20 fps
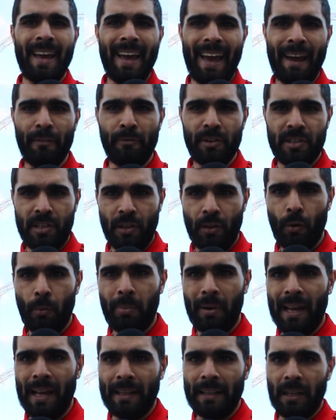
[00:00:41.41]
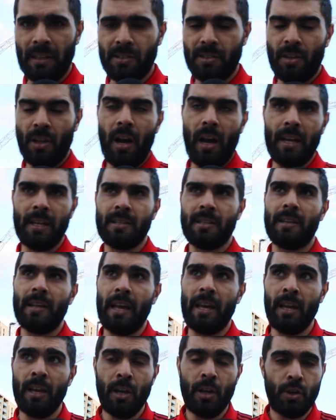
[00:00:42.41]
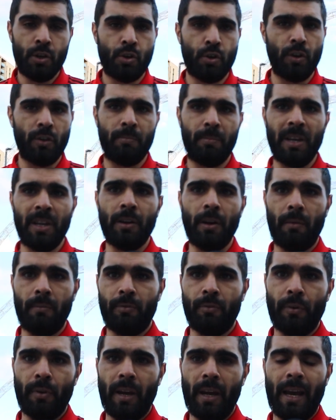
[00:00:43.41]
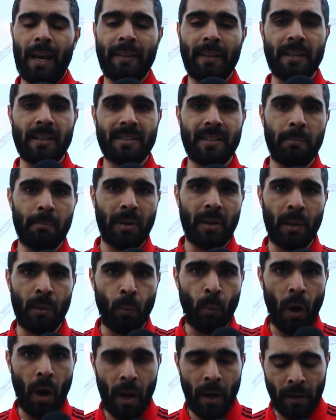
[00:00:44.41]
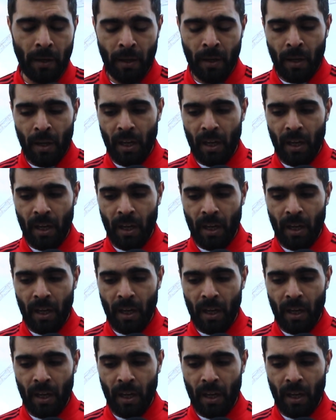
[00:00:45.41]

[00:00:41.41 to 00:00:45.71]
Every single player that started today should have been up for it, and they simply weren't.